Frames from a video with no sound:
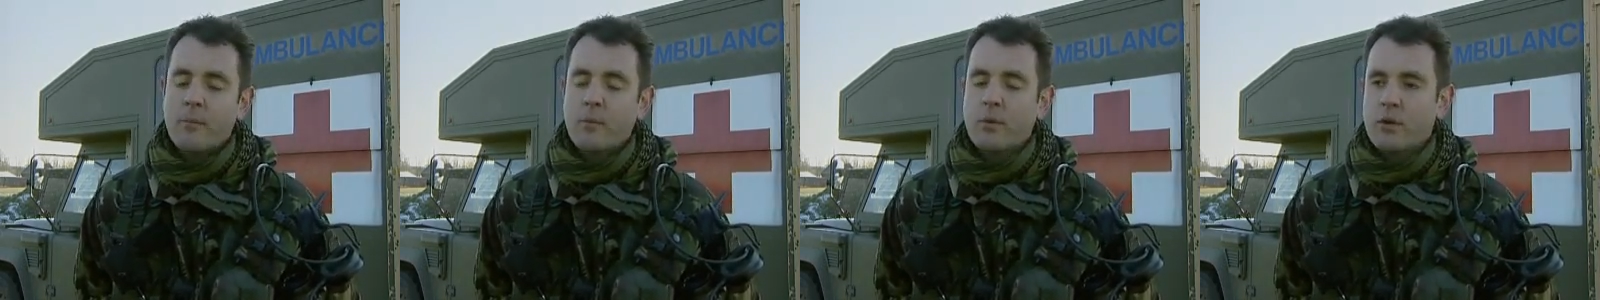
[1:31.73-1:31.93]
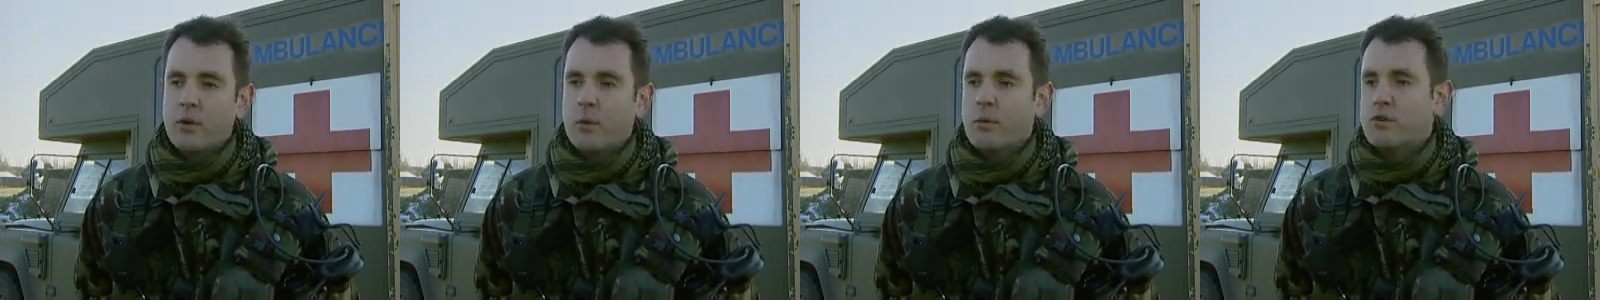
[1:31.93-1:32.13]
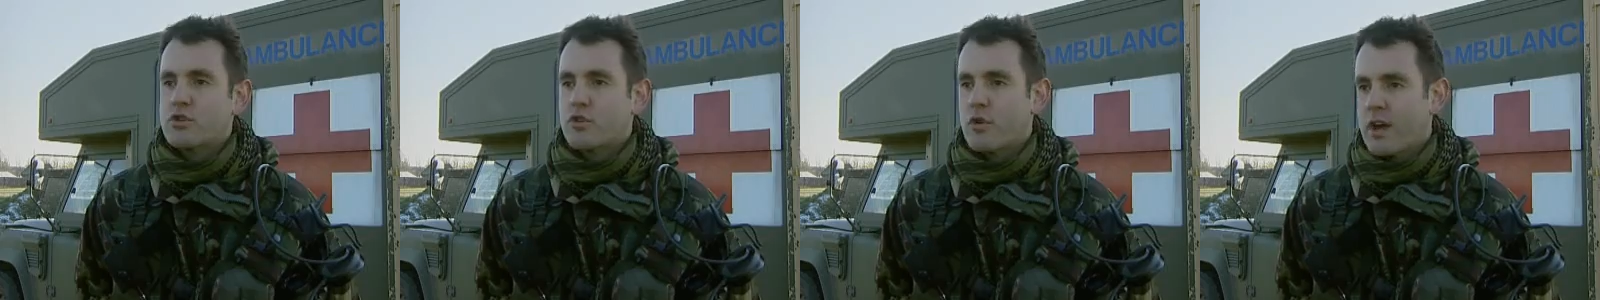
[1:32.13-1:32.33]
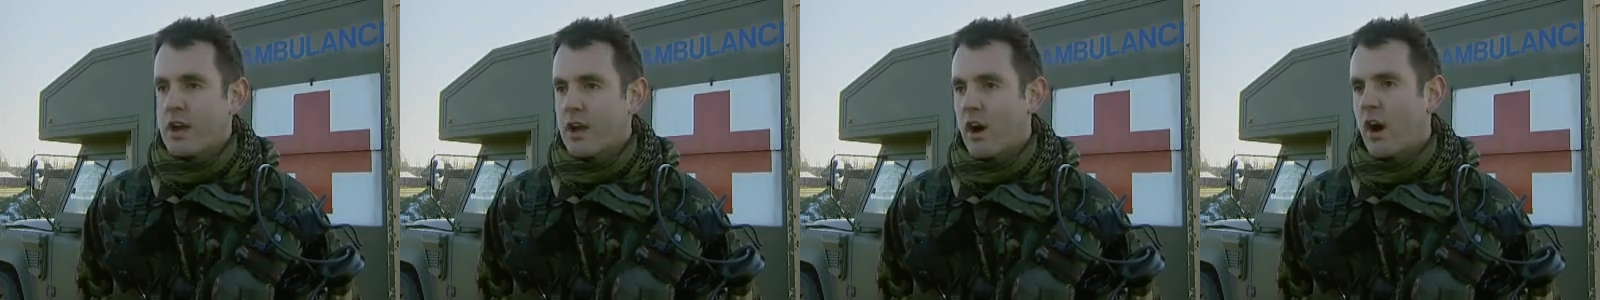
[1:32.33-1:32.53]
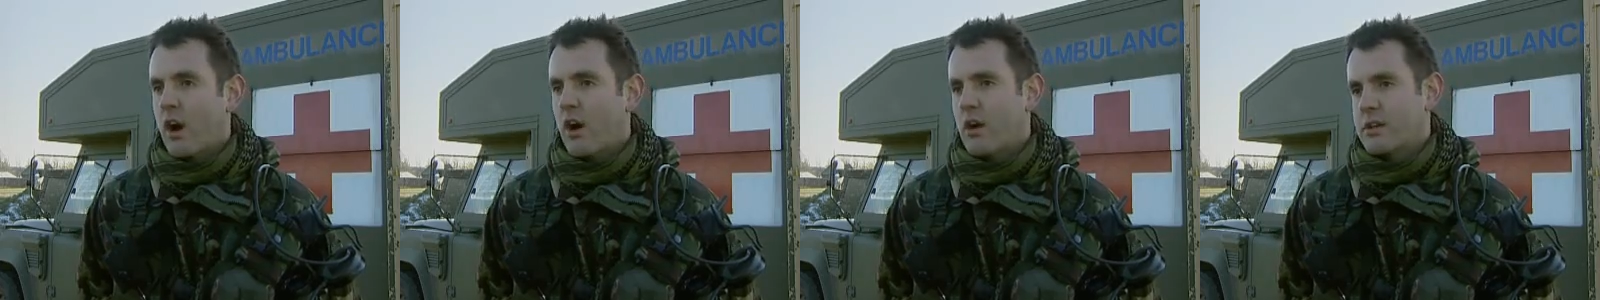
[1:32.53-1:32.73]
We
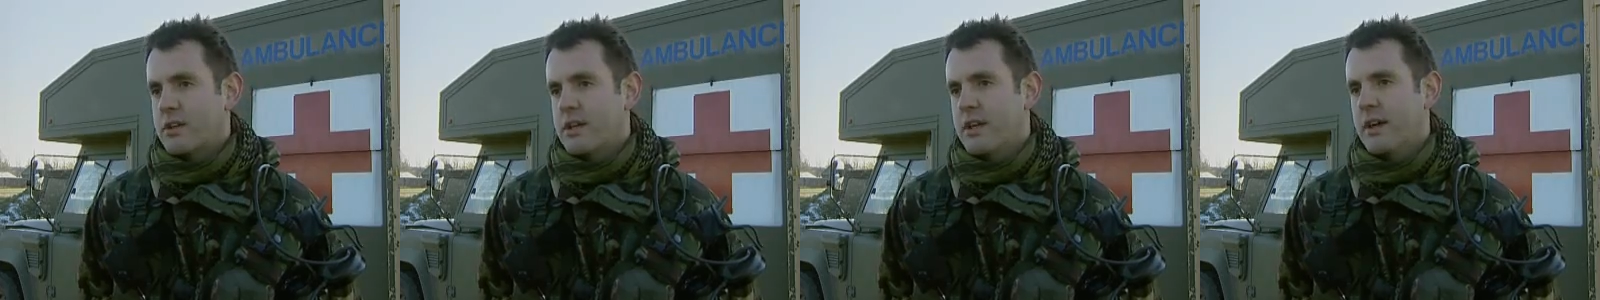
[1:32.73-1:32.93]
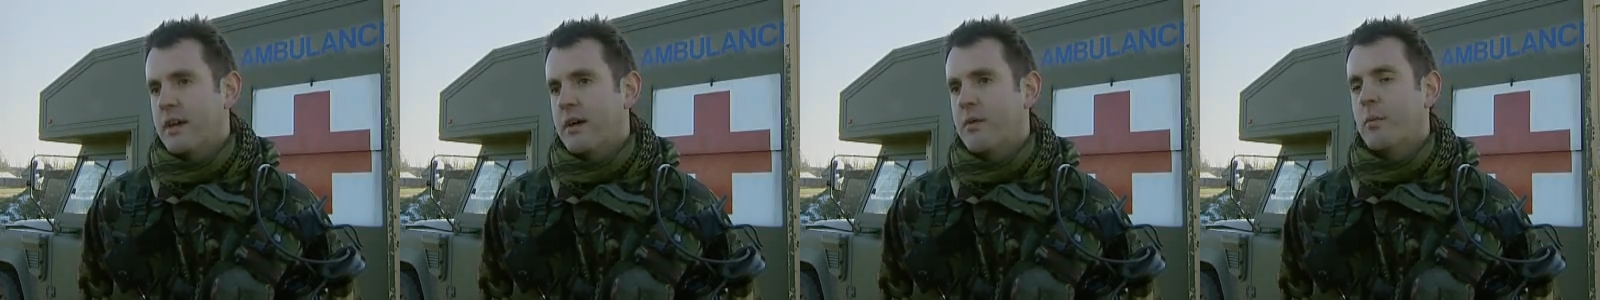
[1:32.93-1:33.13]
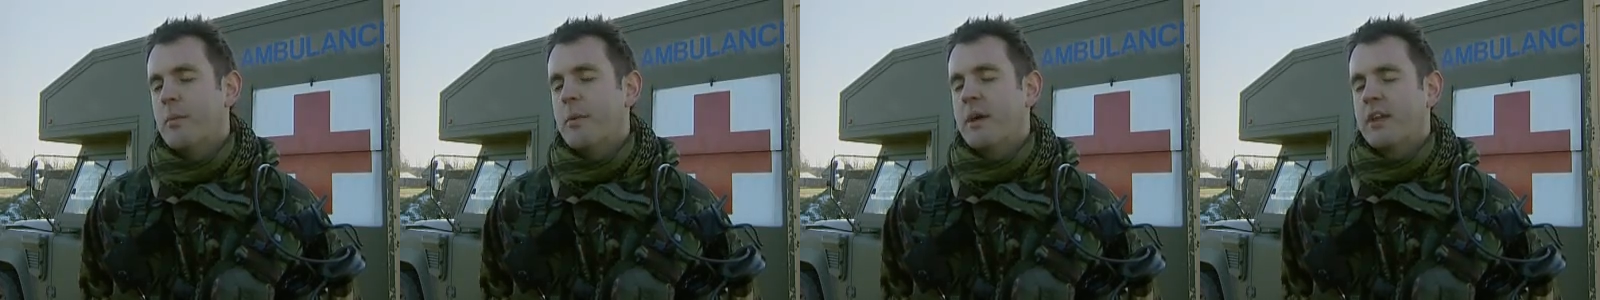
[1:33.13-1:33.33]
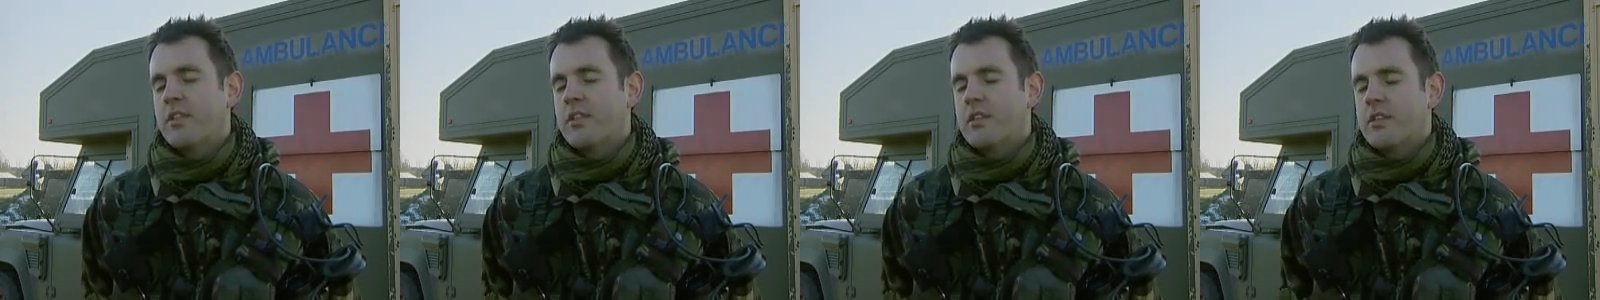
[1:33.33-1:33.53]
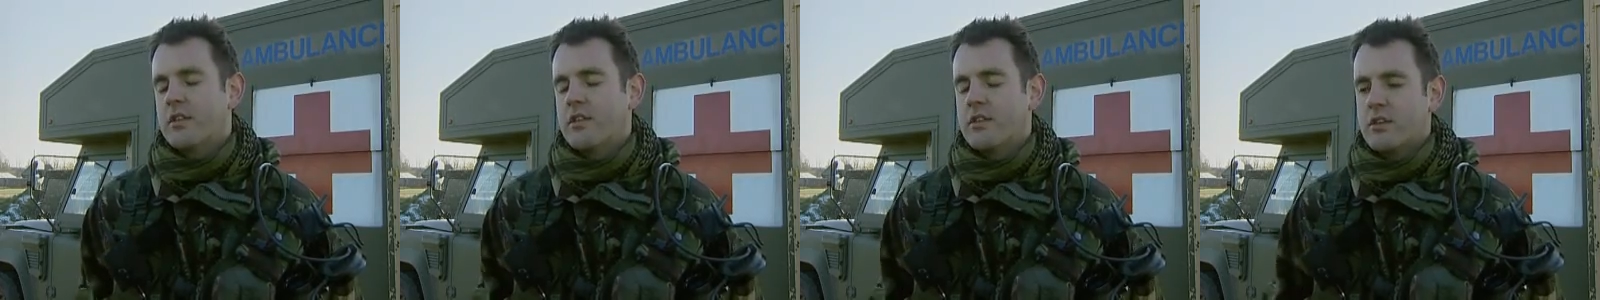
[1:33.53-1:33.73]
train hard here, we make
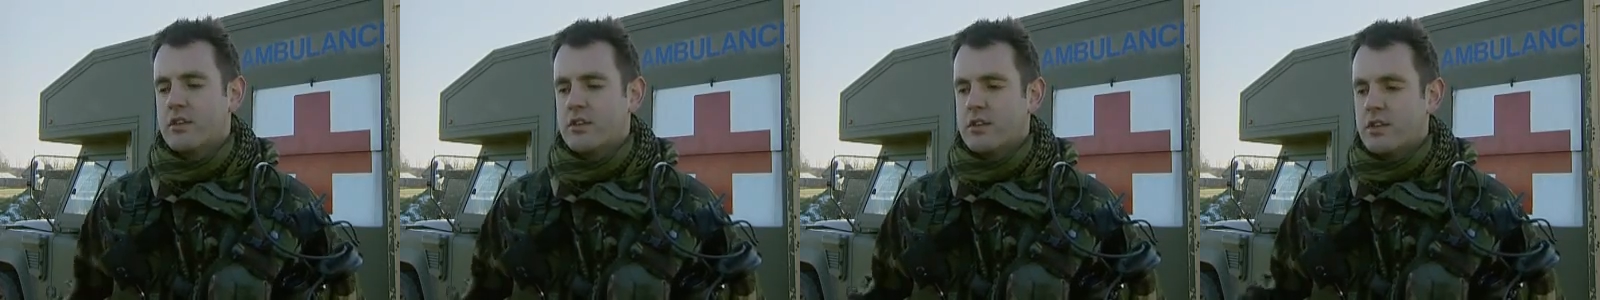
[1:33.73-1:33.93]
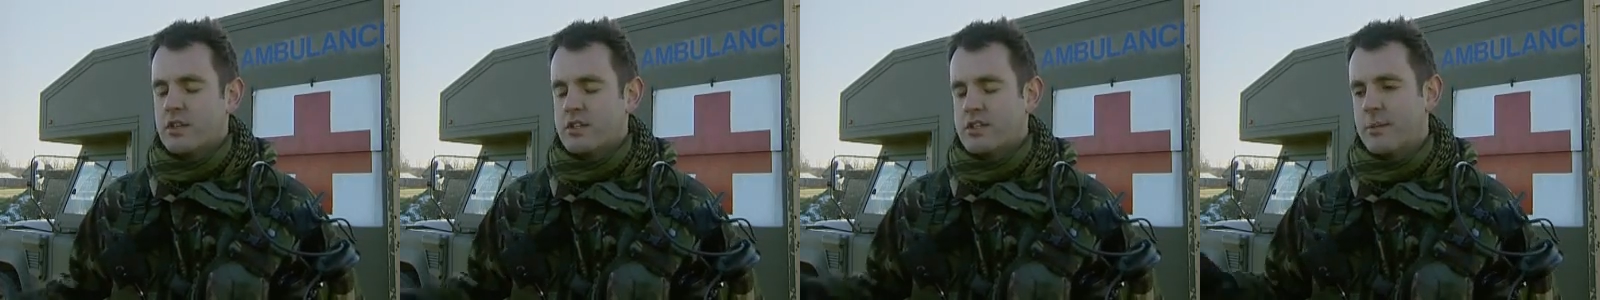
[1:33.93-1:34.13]
the